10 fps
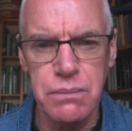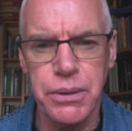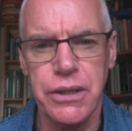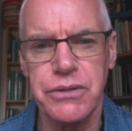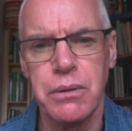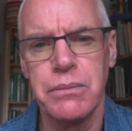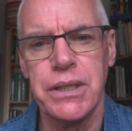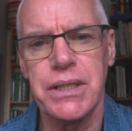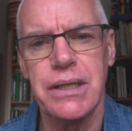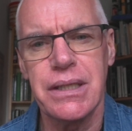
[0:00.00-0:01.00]
part of
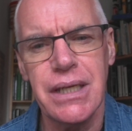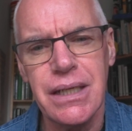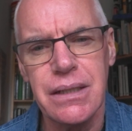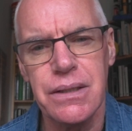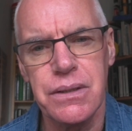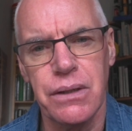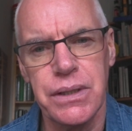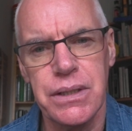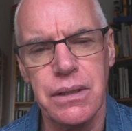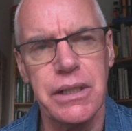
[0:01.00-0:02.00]
Macmillan's, I think, has gone
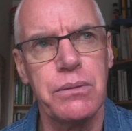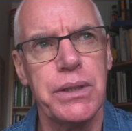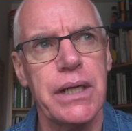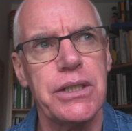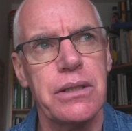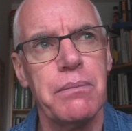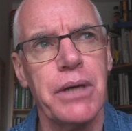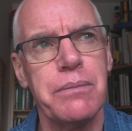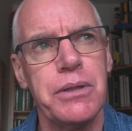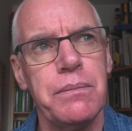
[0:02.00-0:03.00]
into liquidation. It
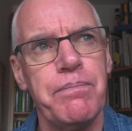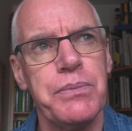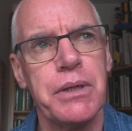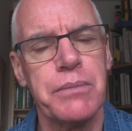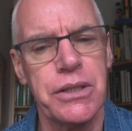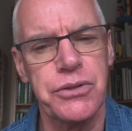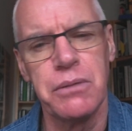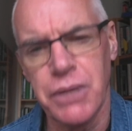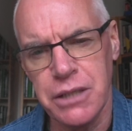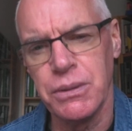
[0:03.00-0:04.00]
might be Macmillan's, or it
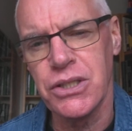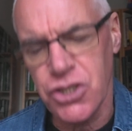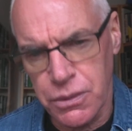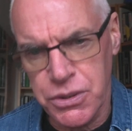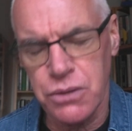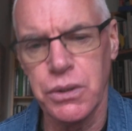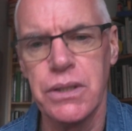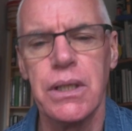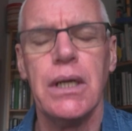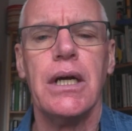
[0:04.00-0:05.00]
might have been the
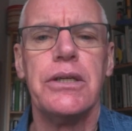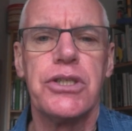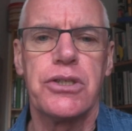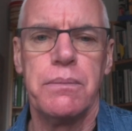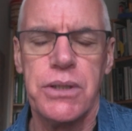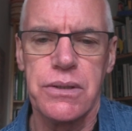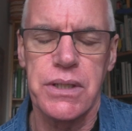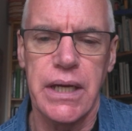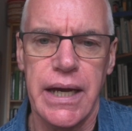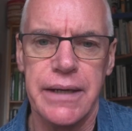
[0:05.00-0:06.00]
subsequent distributors
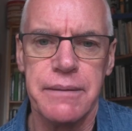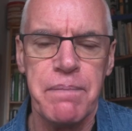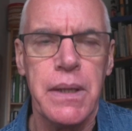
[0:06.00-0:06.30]
they had.